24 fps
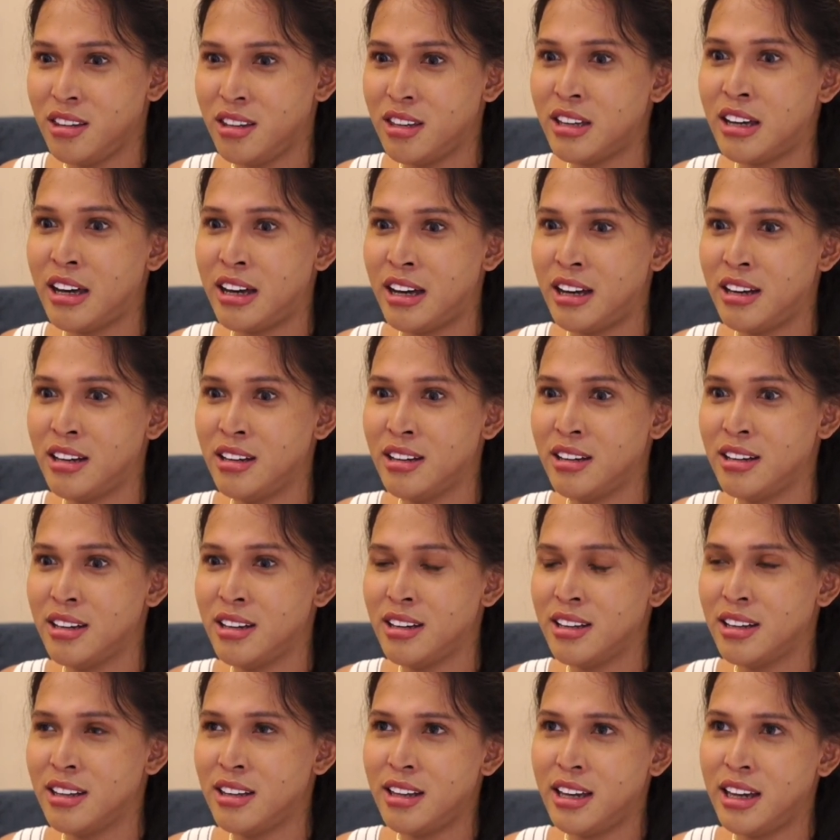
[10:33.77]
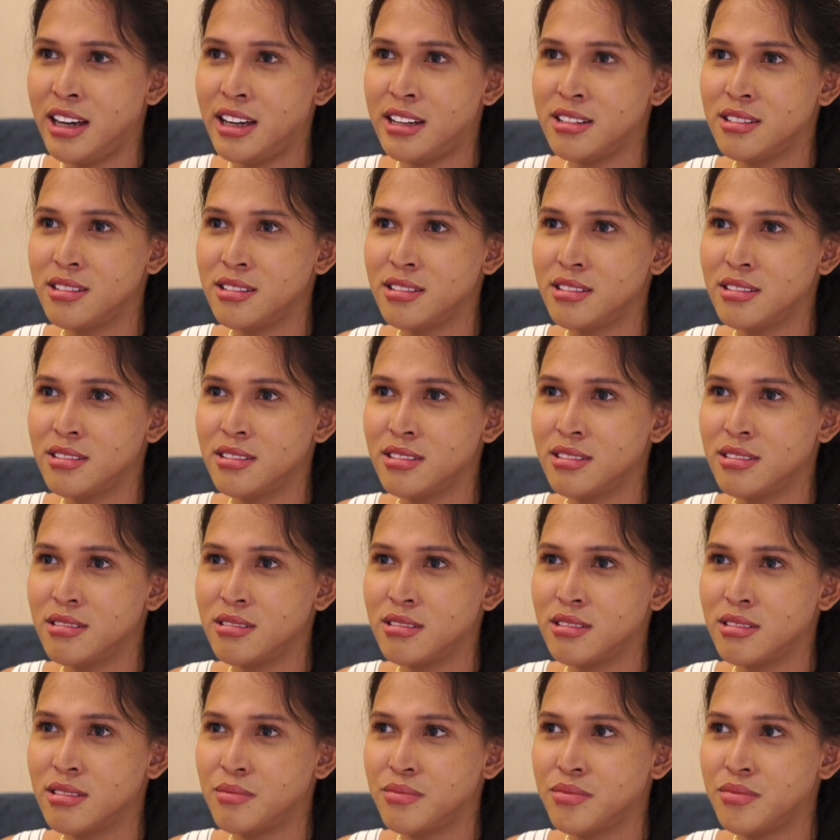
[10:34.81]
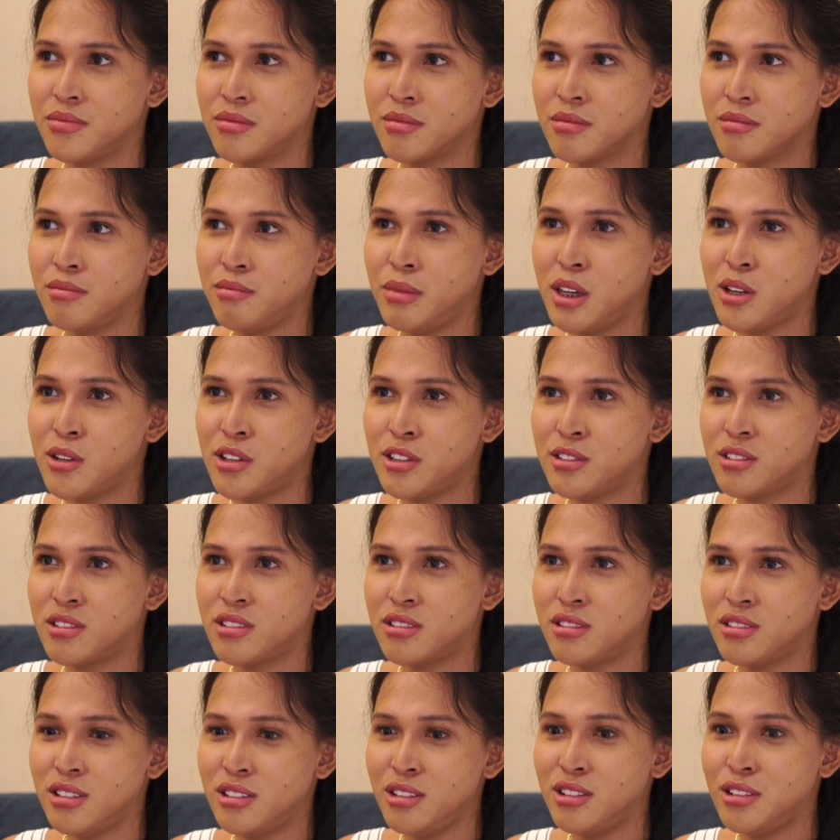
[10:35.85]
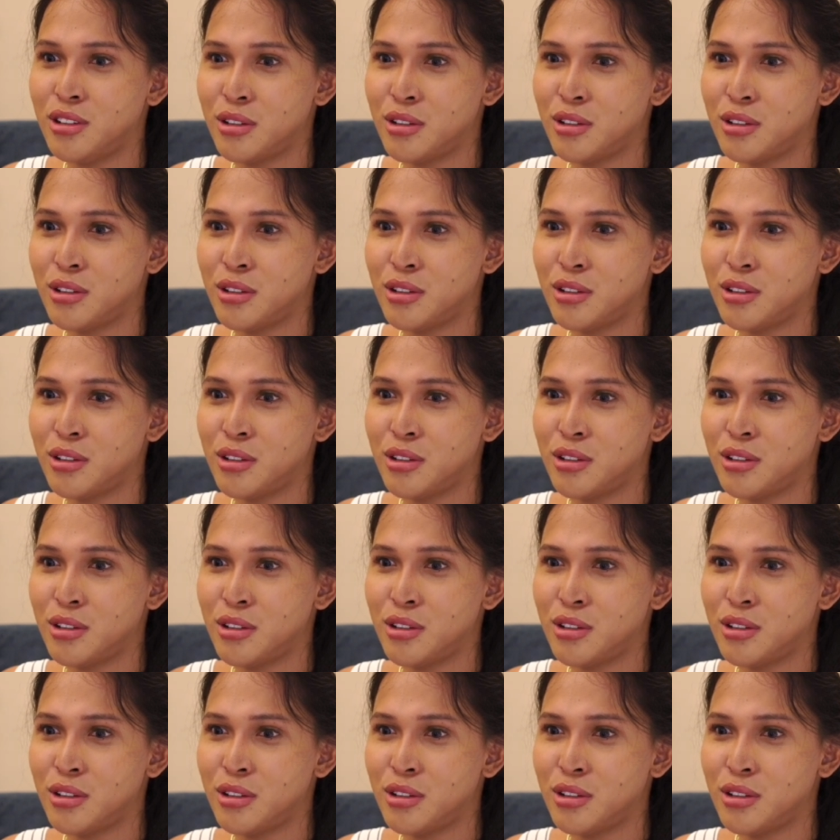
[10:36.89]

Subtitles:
Yeah, and because